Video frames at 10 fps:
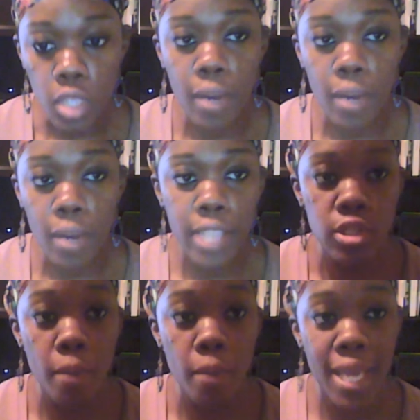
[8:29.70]
All right.
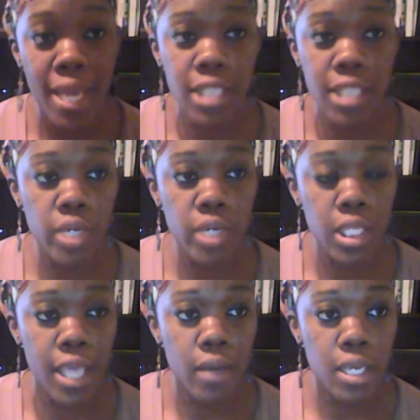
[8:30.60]
So managerial
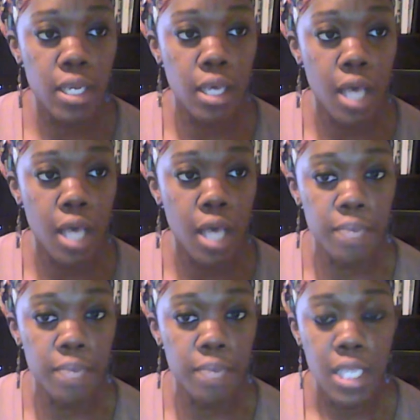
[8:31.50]
accounting
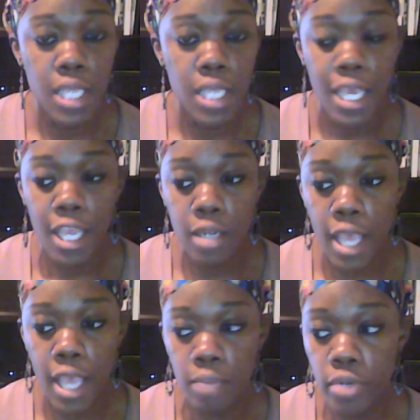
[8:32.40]
concepts
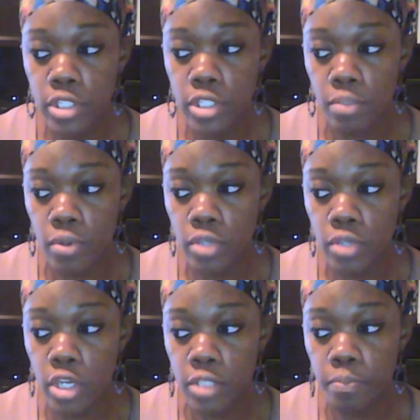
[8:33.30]
and principles
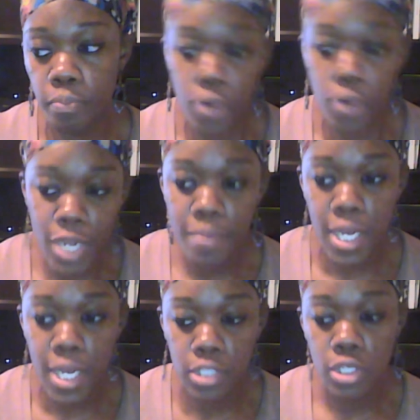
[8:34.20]
are pretty
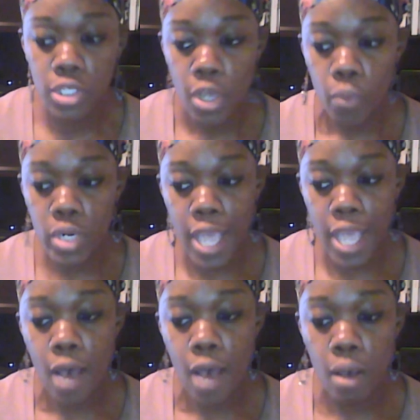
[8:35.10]
much, we're
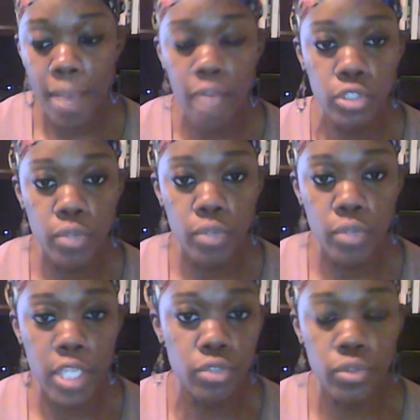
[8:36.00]
now about to
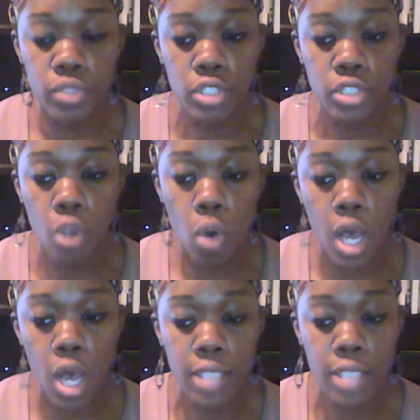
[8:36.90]
introduce this whole
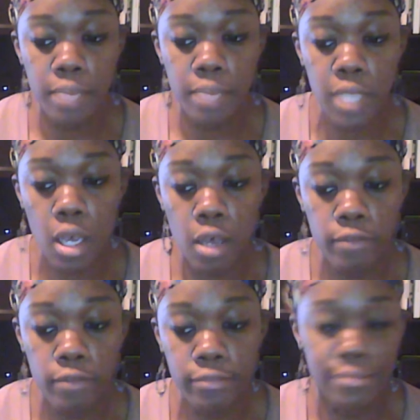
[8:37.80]
concept
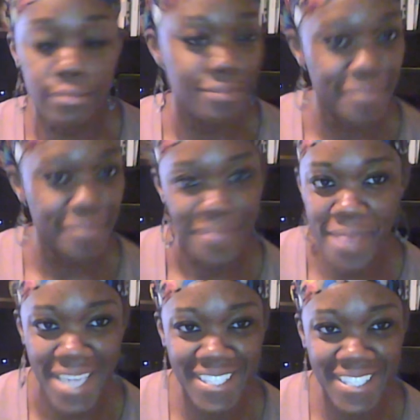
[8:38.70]
of
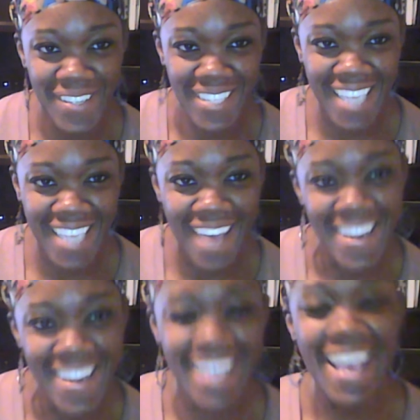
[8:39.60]
managerial
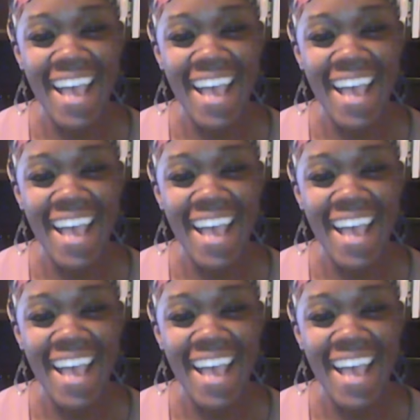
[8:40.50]
accounting.